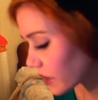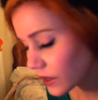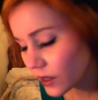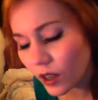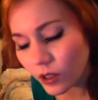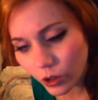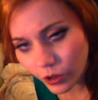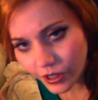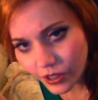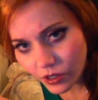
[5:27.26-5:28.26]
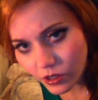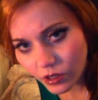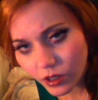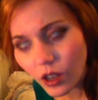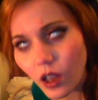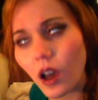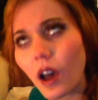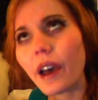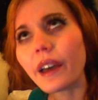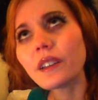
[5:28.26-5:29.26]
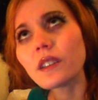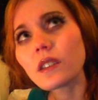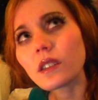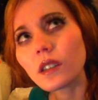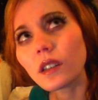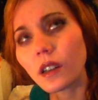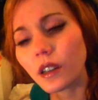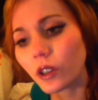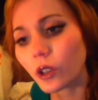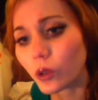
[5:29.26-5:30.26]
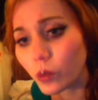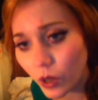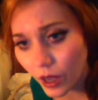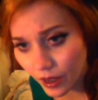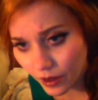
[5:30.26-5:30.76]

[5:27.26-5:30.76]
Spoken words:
countries and in the UK.